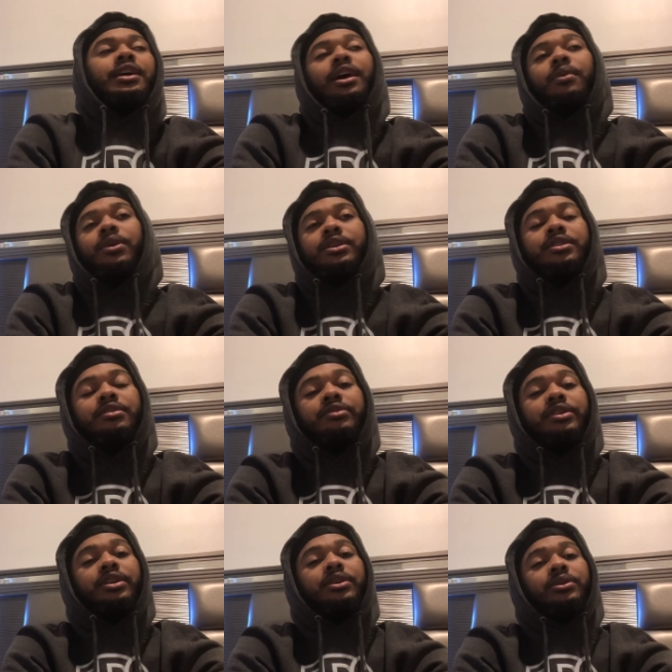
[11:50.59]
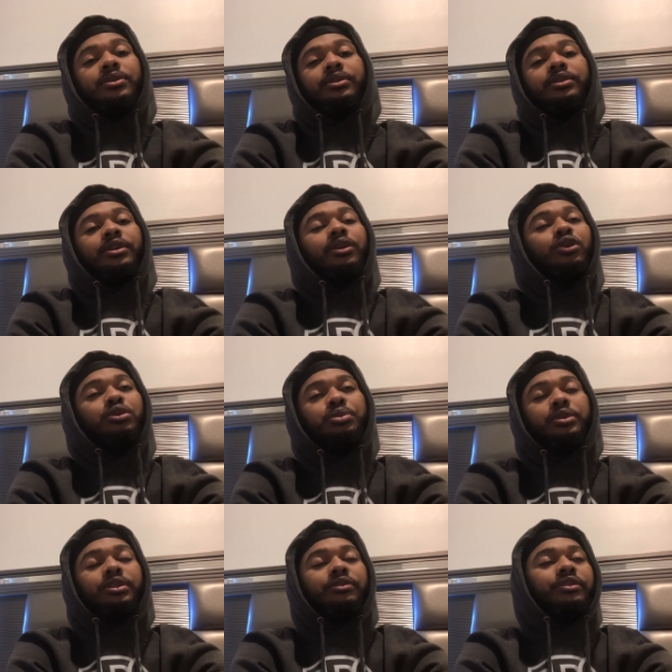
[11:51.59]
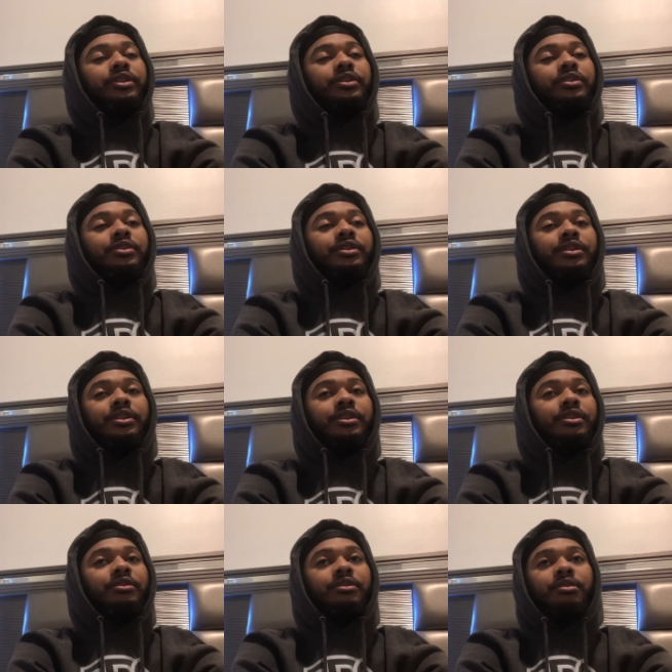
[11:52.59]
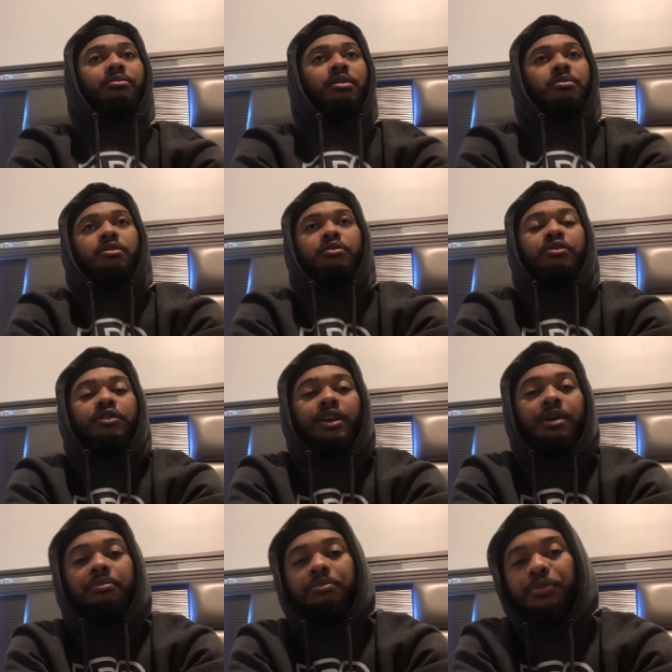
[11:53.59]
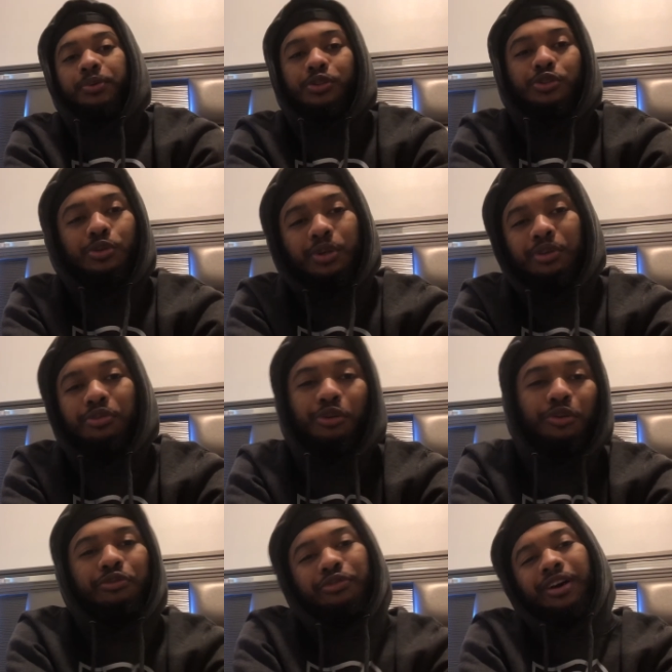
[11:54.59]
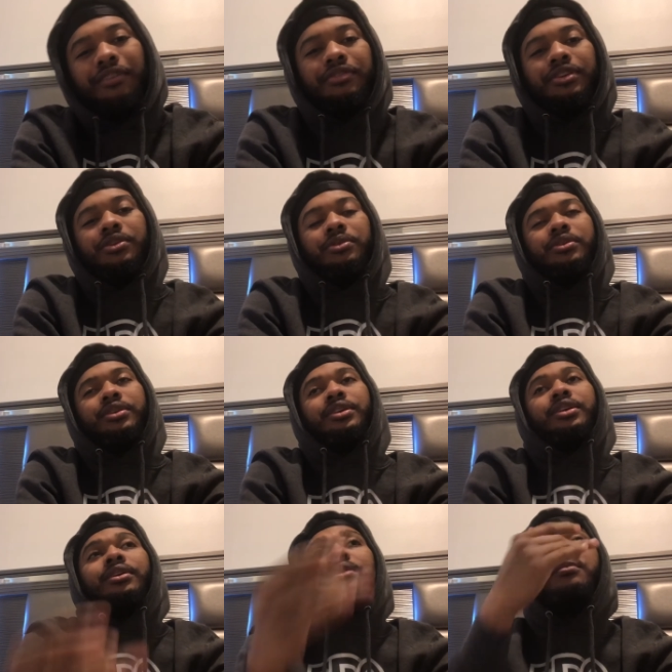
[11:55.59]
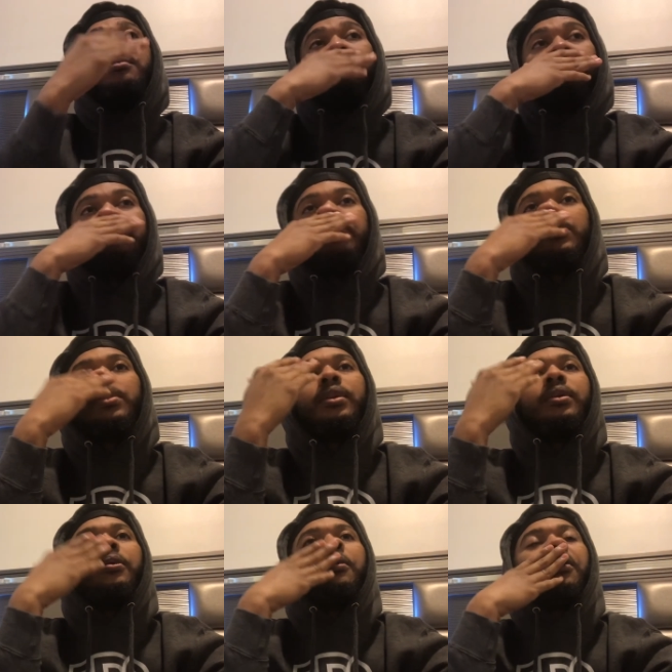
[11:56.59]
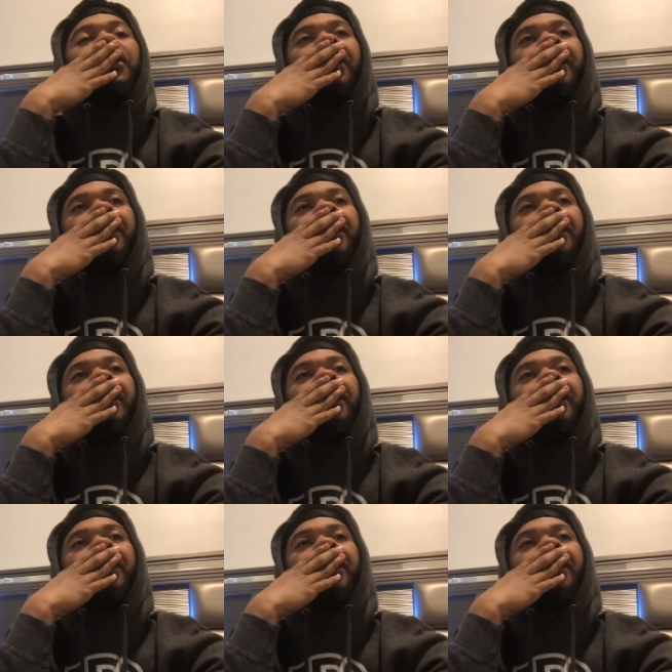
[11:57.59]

I watch this video, I was posting video and it made me feel like post oh, tweet four five videos one day.